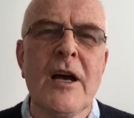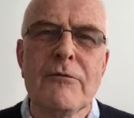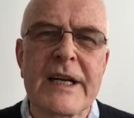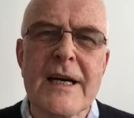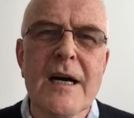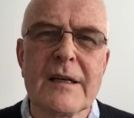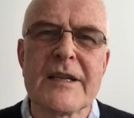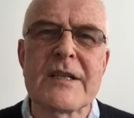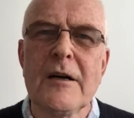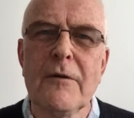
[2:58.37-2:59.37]

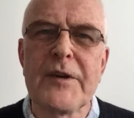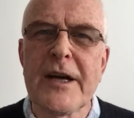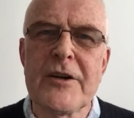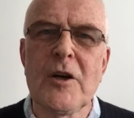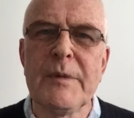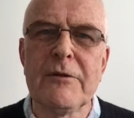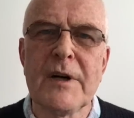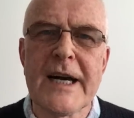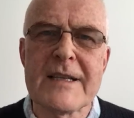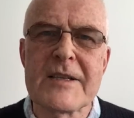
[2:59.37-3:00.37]
regardless of their human
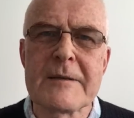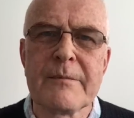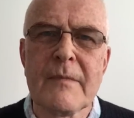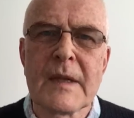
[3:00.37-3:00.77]
rights.